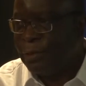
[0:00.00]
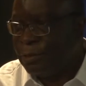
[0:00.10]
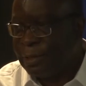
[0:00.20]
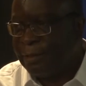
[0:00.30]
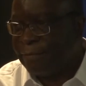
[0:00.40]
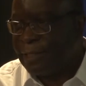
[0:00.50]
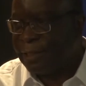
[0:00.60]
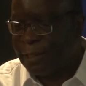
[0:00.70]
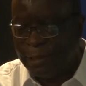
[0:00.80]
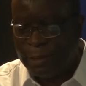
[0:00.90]
use our
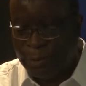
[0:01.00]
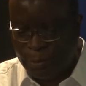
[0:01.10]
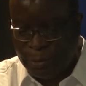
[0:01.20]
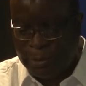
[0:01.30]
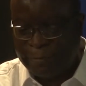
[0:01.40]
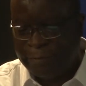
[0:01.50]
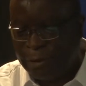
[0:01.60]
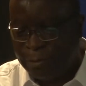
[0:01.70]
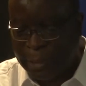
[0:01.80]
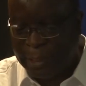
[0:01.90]
facility to
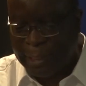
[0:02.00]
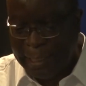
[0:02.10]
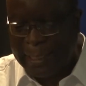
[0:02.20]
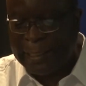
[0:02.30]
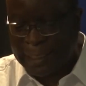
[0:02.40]
develop and